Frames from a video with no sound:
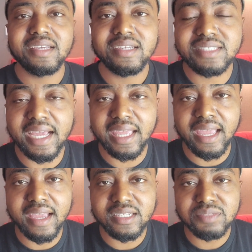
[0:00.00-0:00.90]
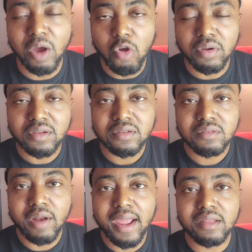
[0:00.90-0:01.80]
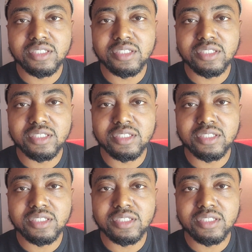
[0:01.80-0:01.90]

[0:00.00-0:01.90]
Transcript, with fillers: secondhand smoke, right?